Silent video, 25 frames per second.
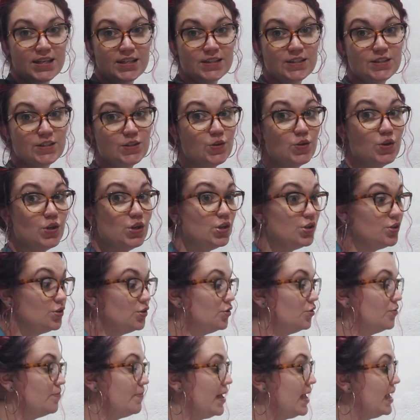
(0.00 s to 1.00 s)
So
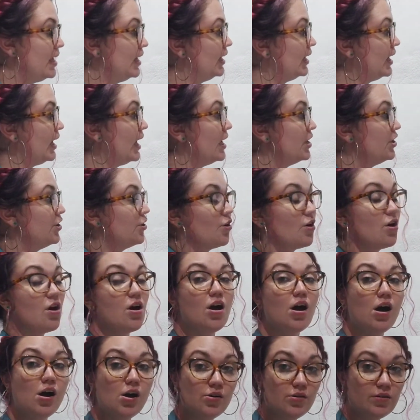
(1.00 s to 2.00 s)
you make your
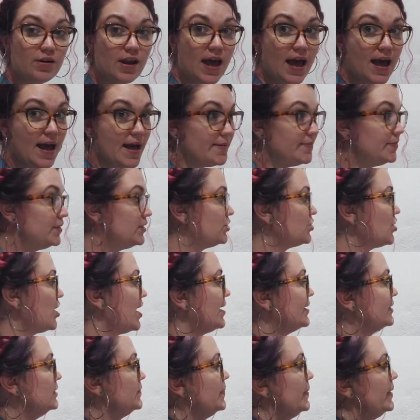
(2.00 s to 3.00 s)
own
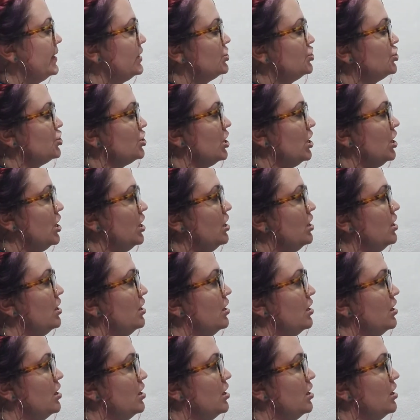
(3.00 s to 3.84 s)
abstract picture